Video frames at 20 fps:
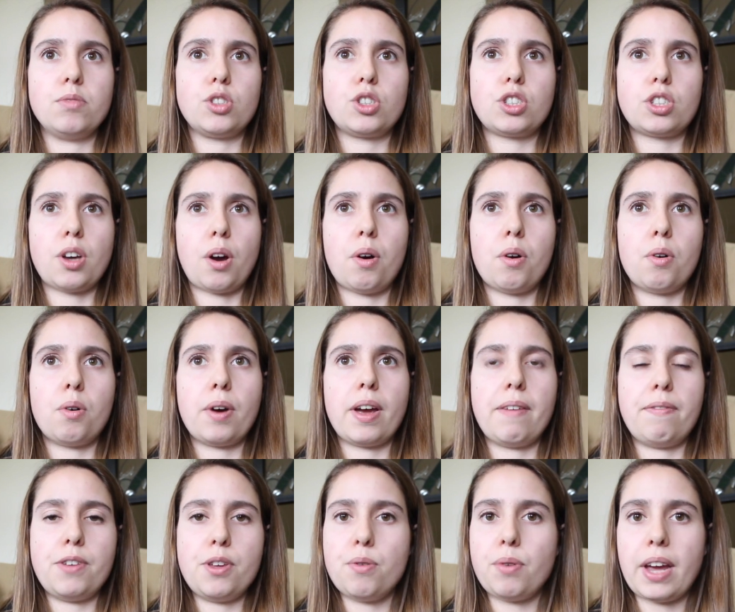So
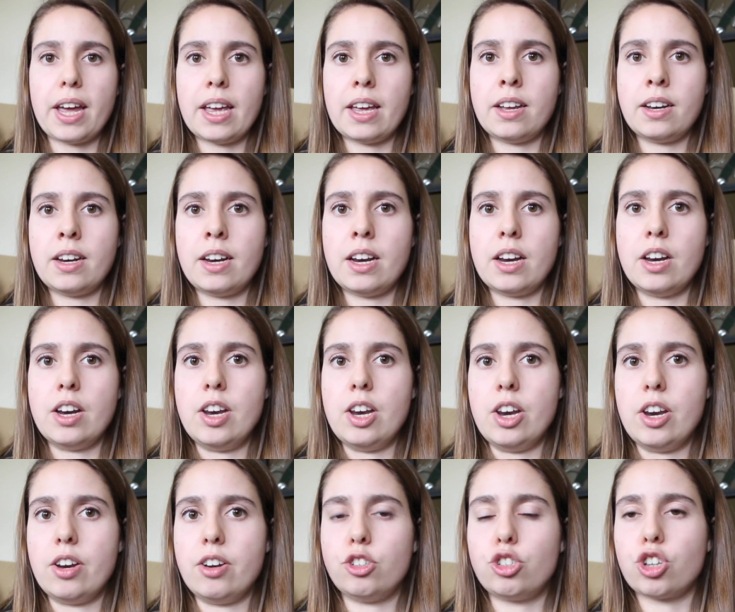if you can
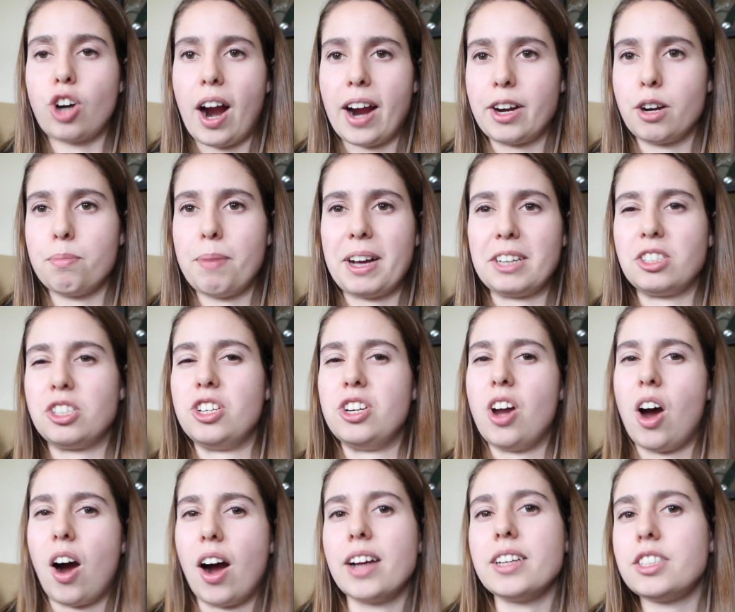try your best
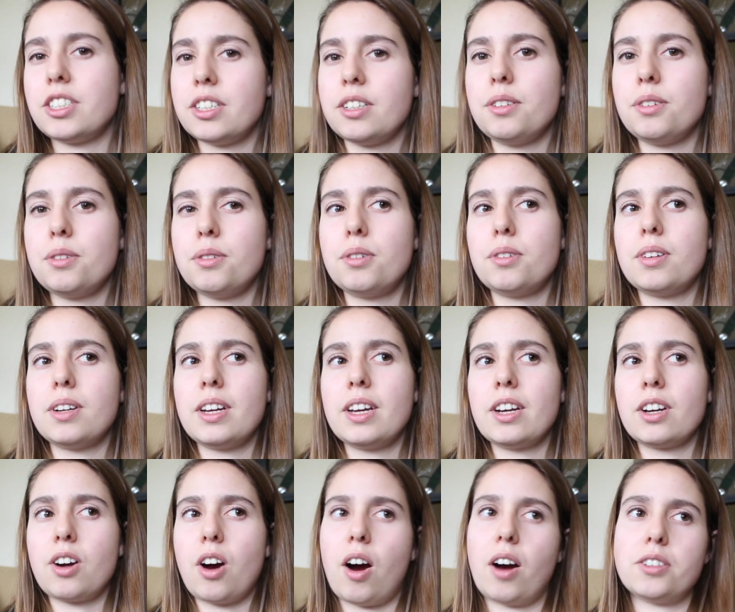not to
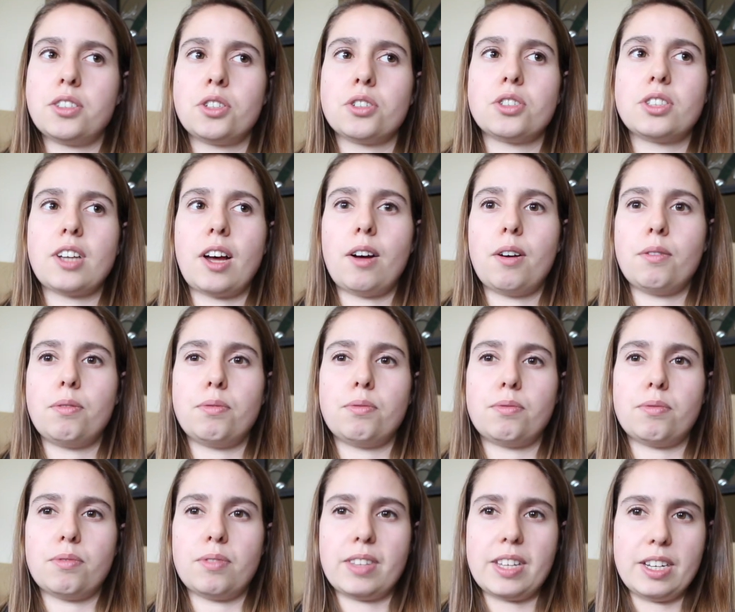cause yourself
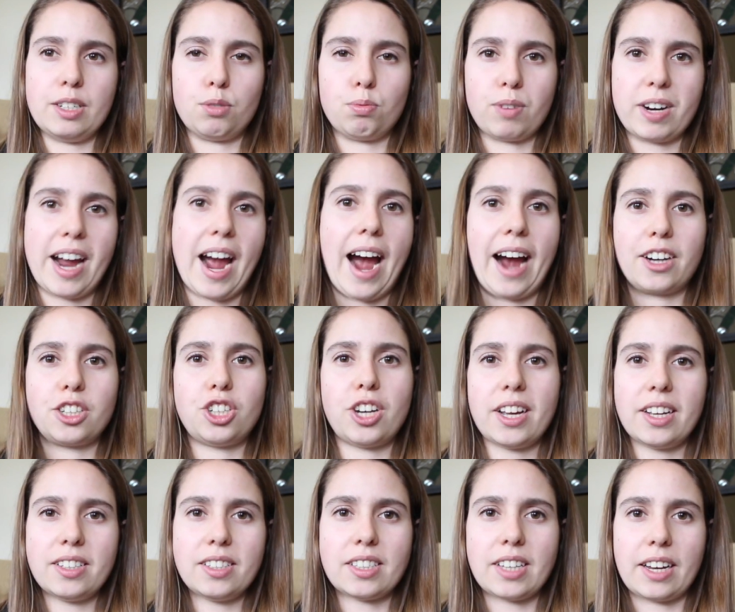these
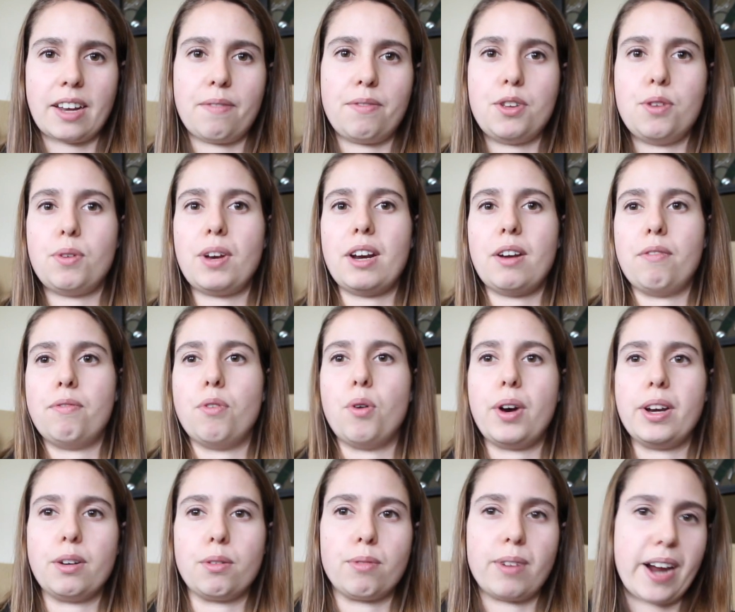reactions, like if you can
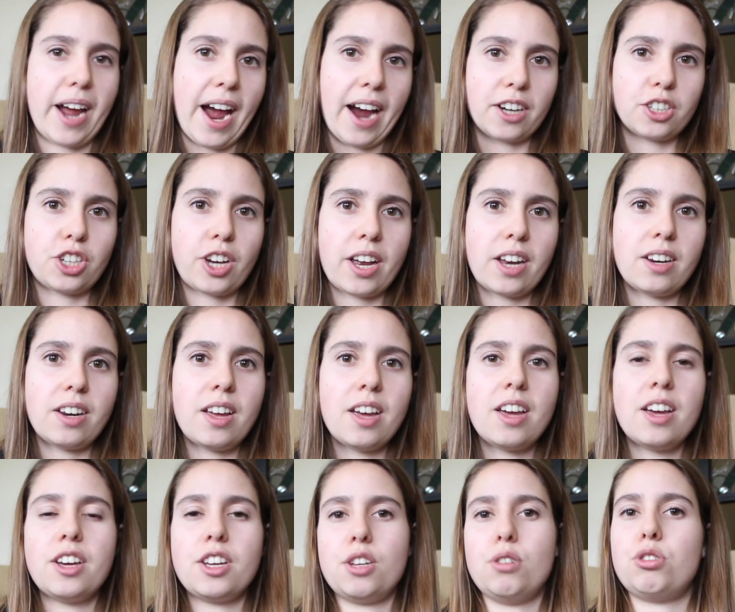avoid a reaction,
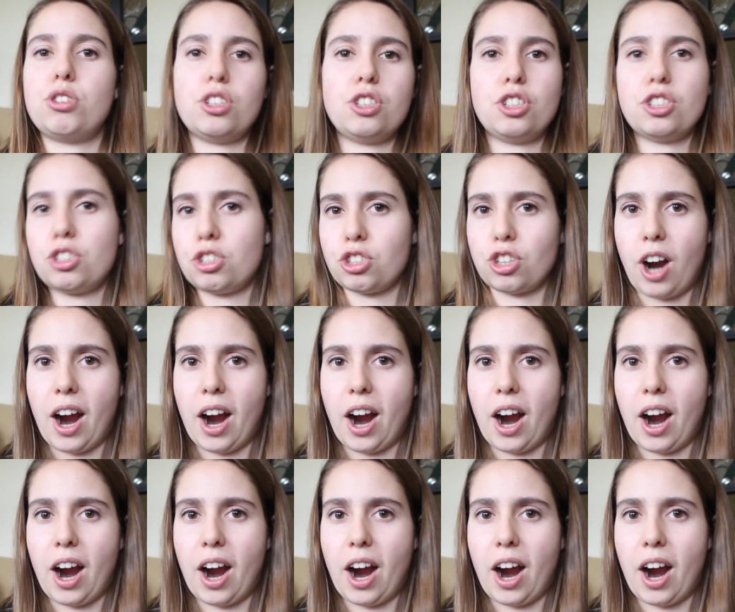you should just